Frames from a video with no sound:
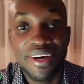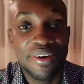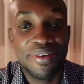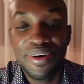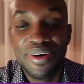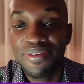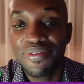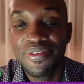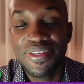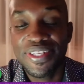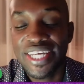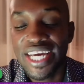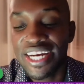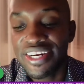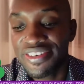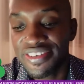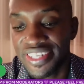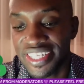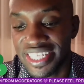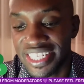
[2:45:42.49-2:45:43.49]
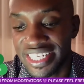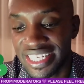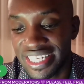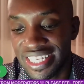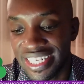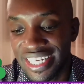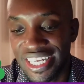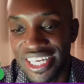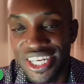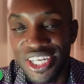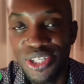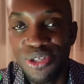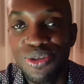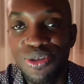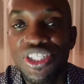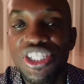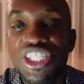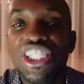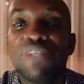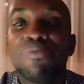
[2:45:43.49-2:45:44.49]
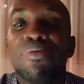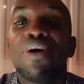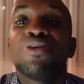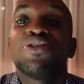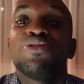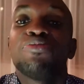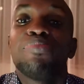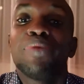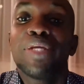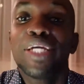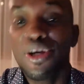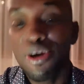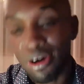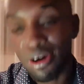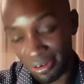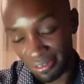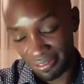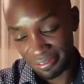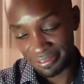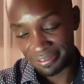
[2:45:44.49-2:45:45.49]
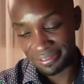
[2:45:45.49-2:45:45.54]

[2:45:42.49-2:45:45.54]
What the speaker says: one of those countries, to teach him how to play golf.